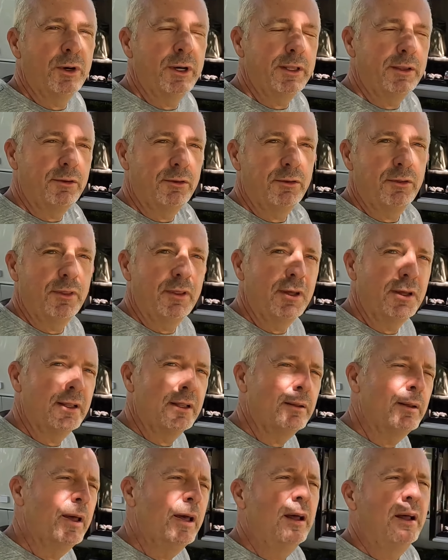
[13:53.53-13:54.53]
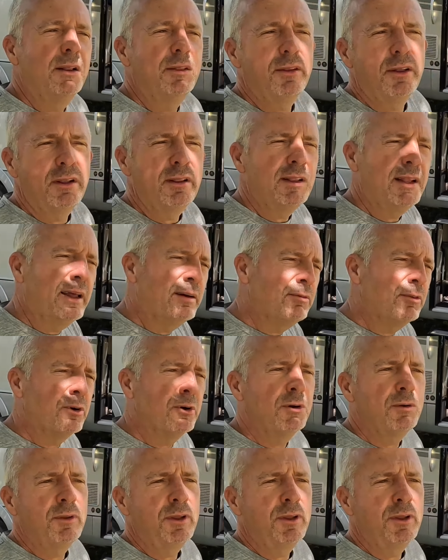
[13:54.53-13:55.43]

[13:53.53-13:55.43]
It's the lever,